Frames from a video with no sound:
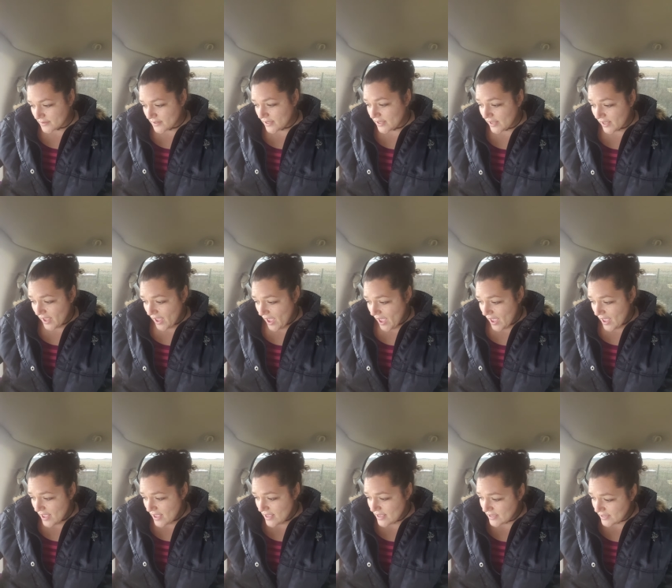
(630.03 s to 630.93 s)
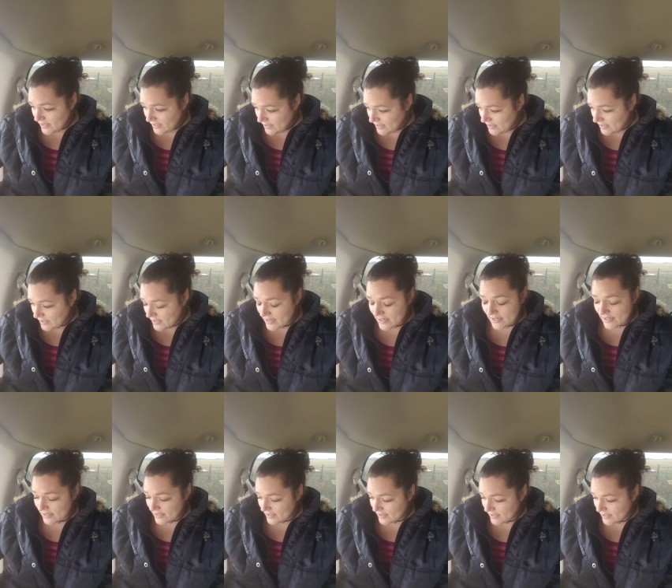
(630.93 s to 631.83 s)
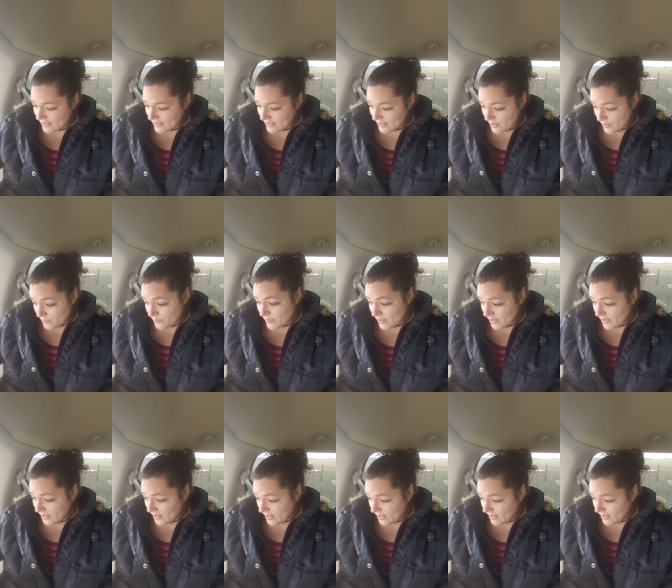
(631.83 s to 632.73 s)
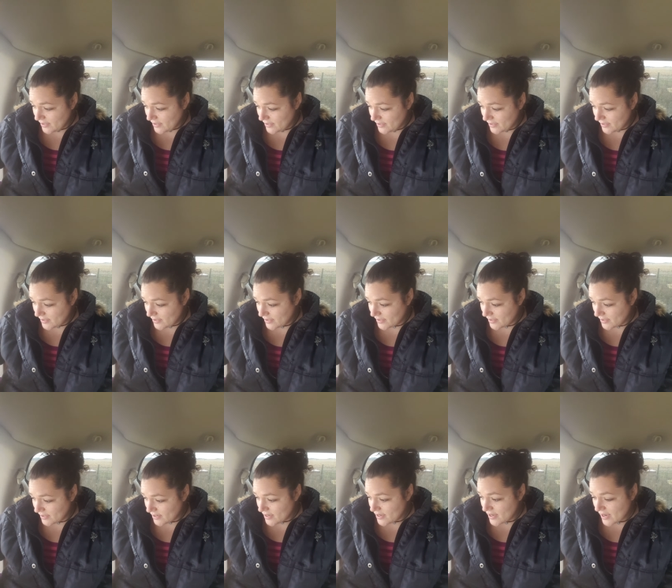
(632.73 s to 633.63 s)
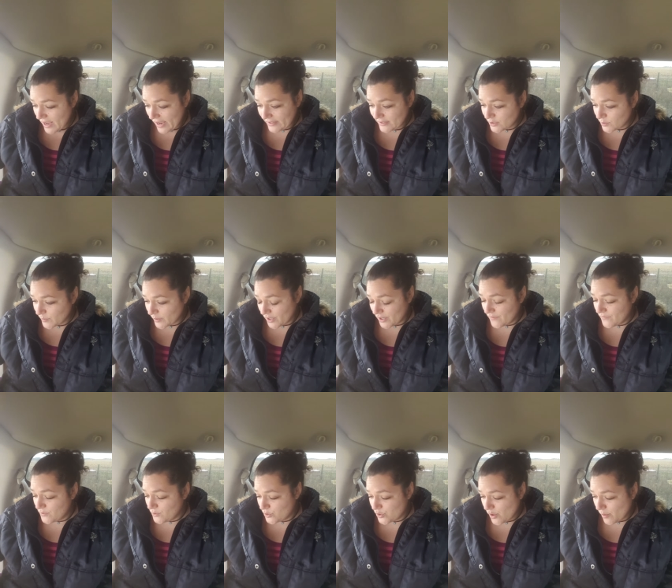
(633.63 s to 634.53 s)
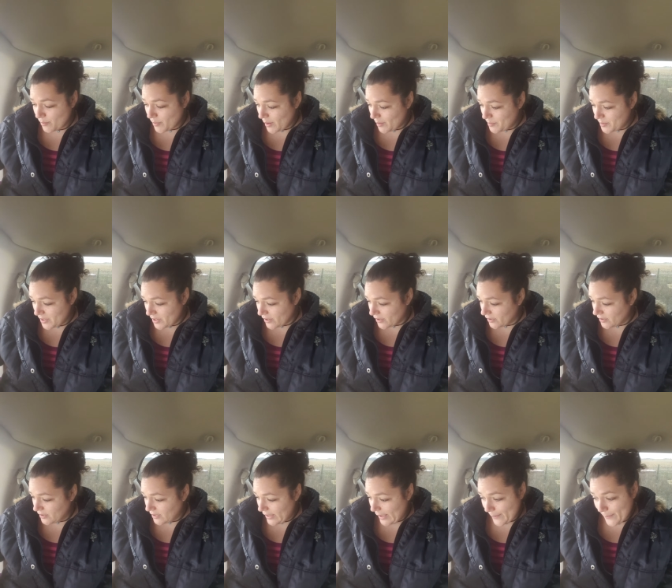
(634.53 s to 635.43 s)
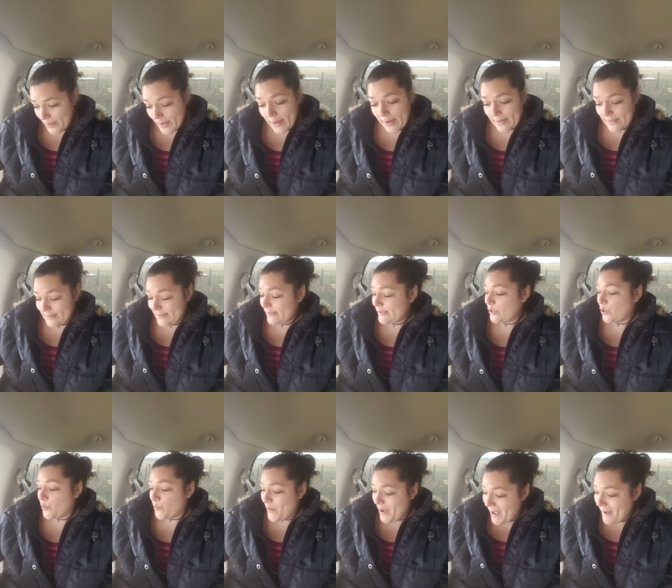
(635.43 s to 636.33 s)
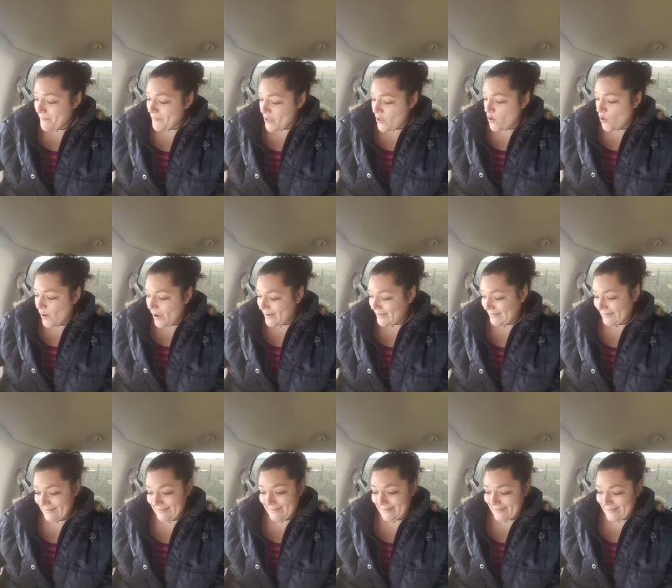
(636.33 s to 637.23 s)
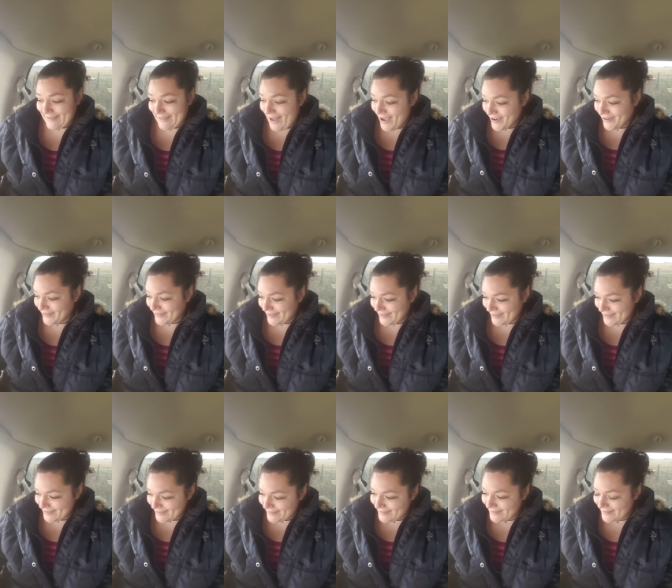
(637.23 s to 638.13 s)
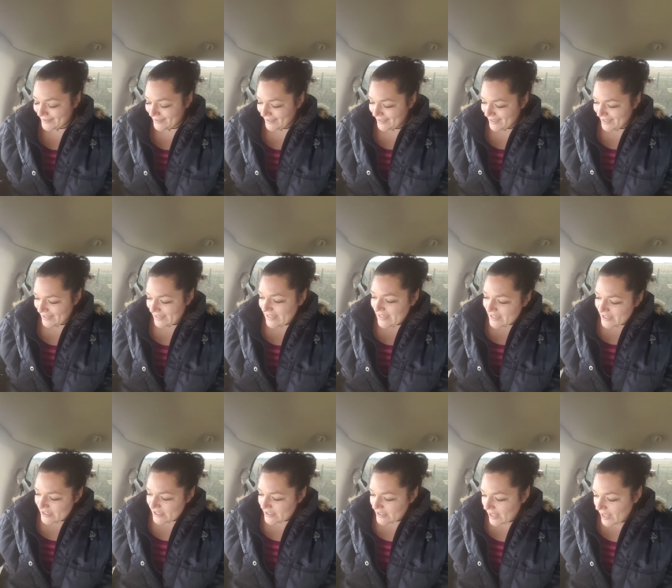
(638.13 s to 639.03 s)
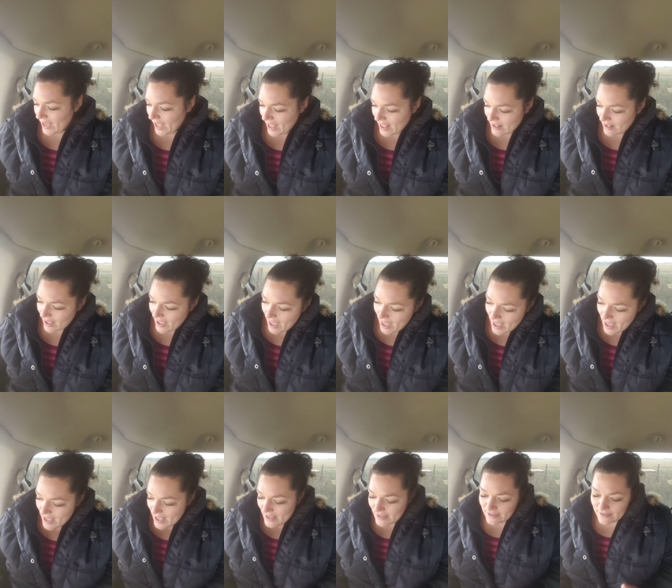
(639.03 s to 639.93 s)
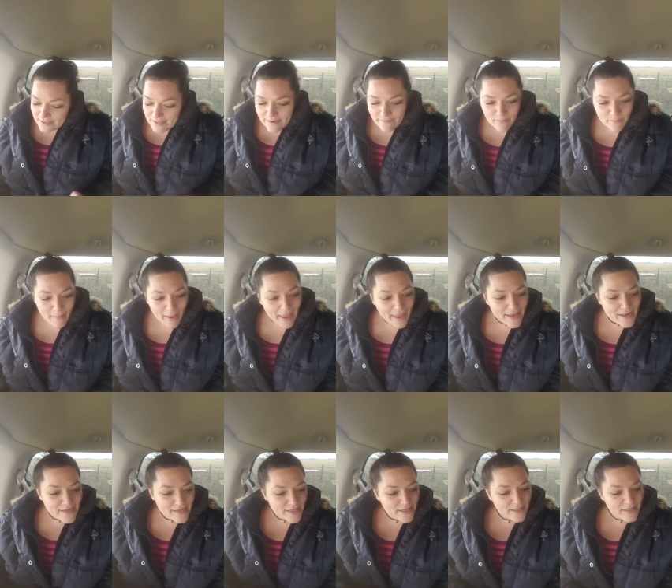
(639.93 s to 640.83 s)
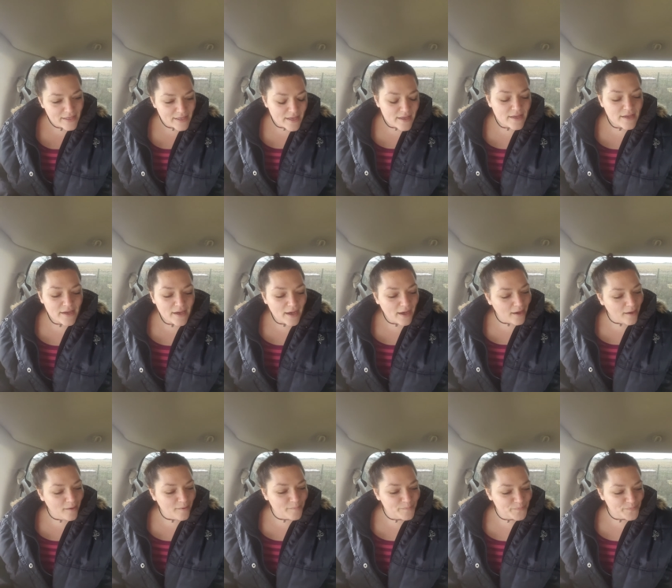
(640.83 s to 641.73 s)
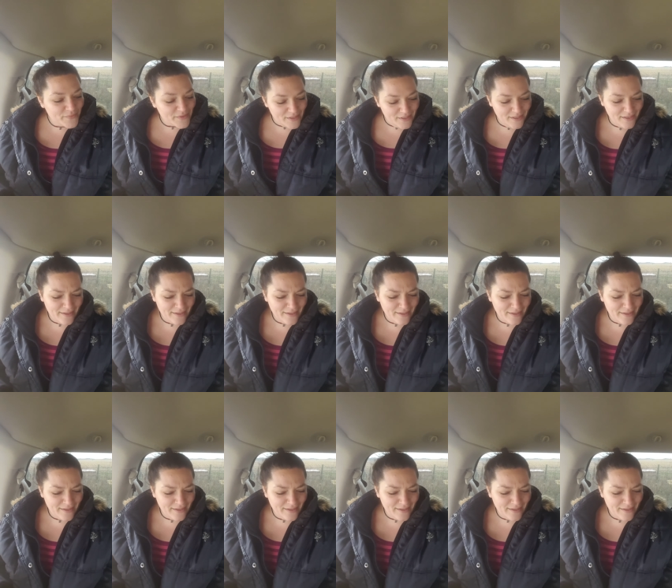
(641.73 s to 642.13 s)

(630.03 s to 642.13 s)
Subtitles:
yeah, really, I swear, if you jump up here, I'm gonna just grab you and snuggle you. She's like, oh, okay, never mind. Um,